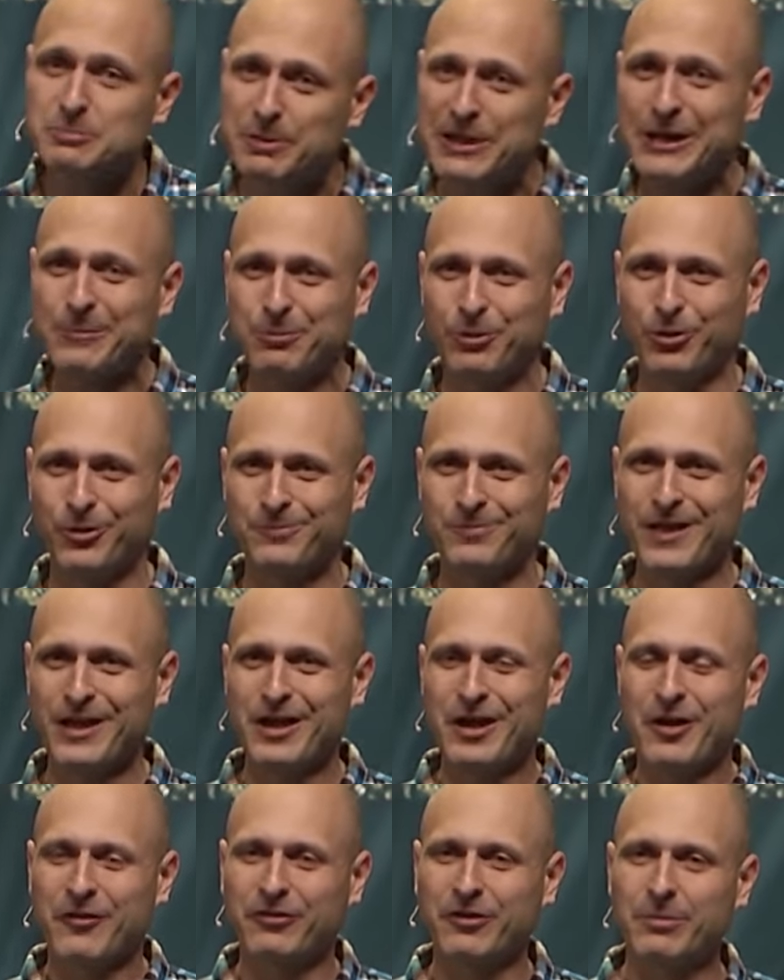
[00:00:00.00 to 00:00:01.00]
people
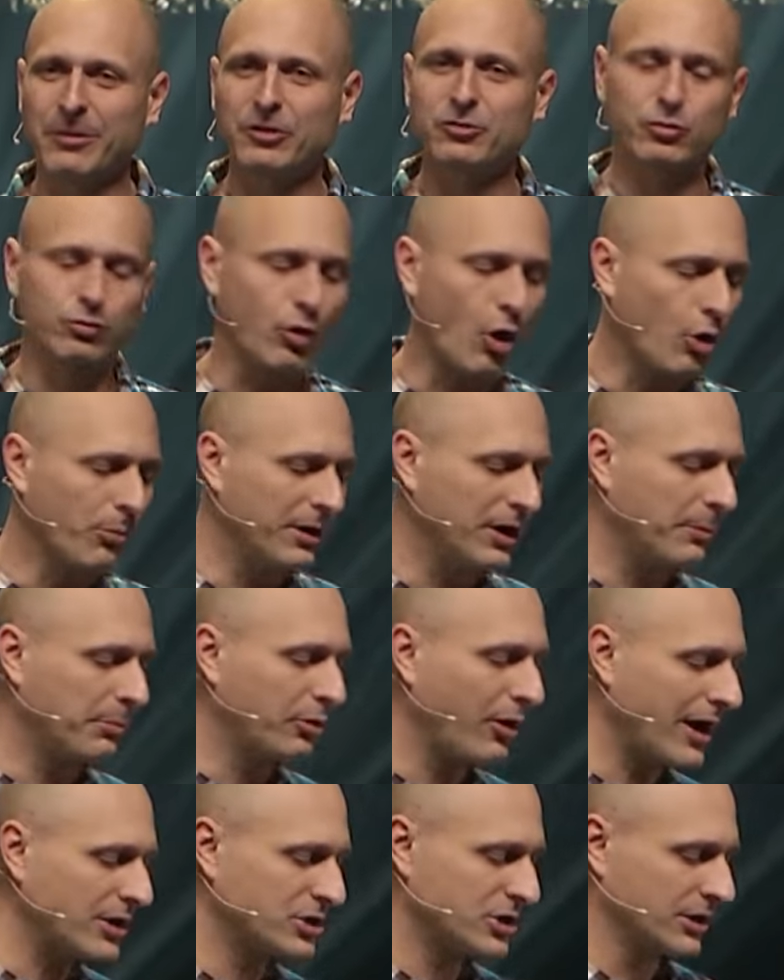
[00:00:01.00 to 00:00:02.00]
from this Roman
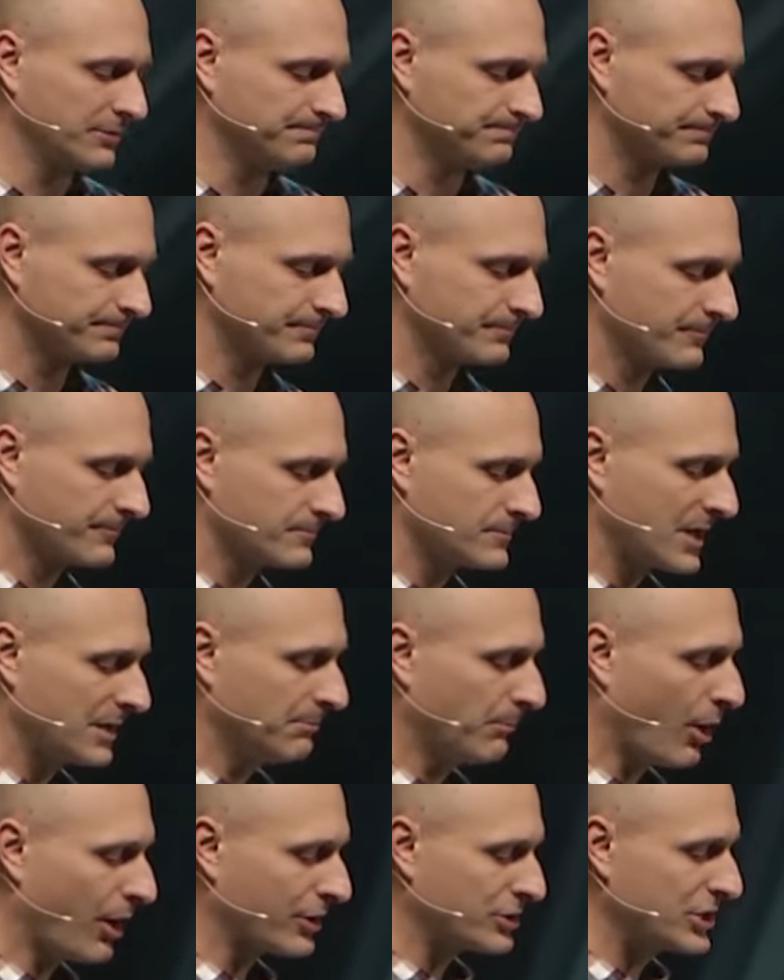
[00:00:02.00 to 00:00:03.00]
oppression. In
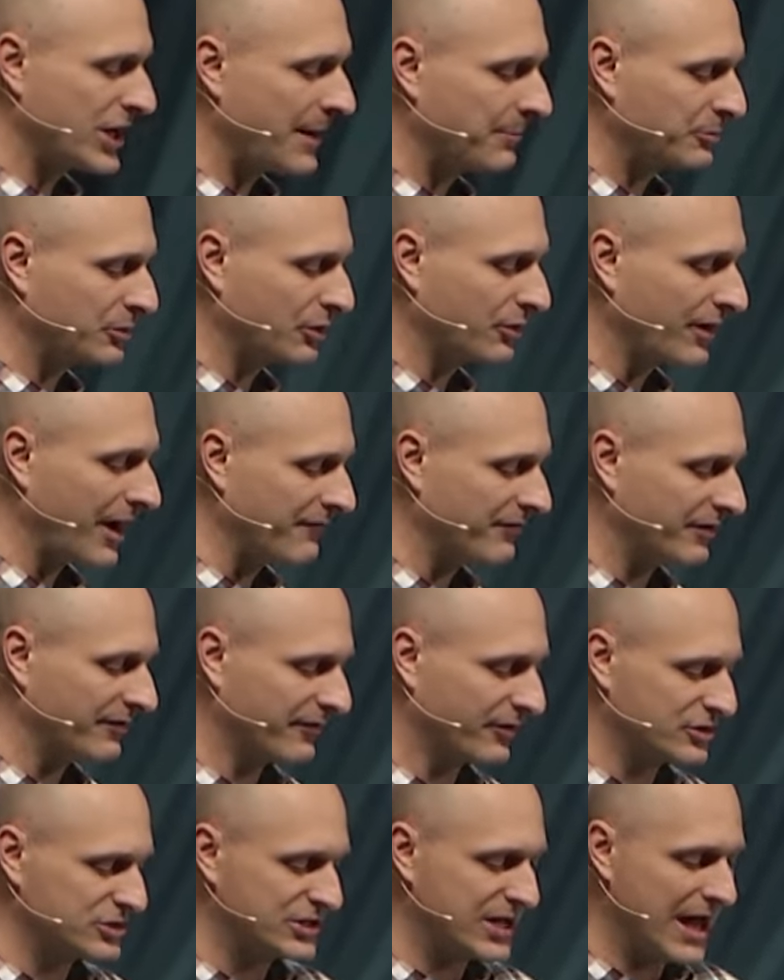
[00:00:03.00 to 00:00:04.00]
Mark chapter eleven,
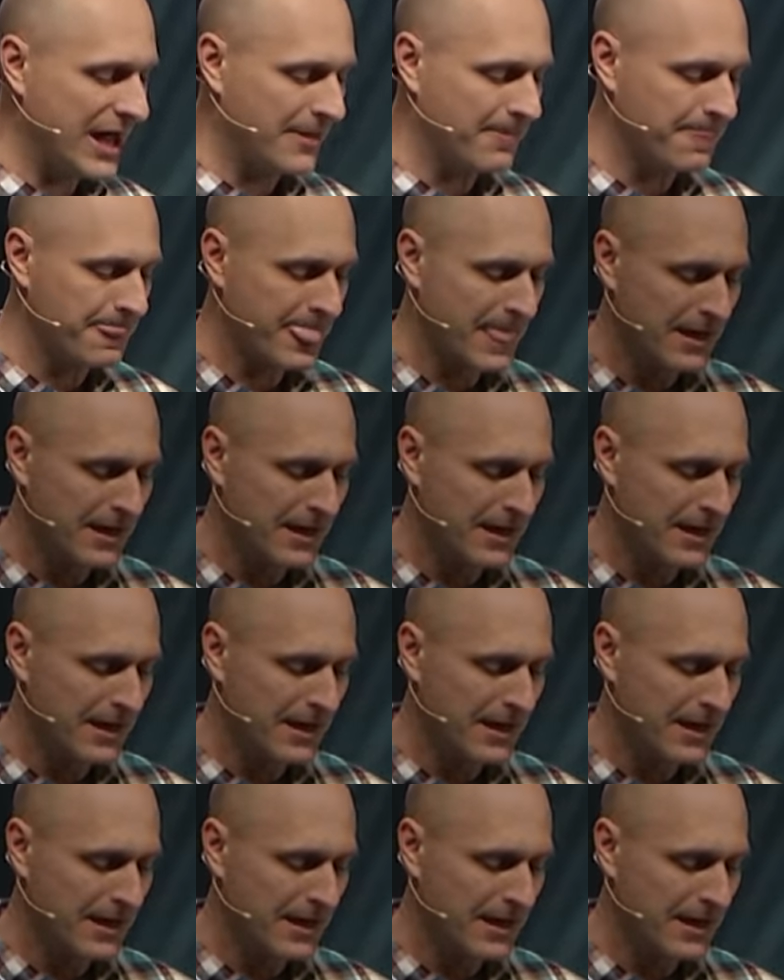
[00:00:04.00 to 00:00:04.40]
verse ten.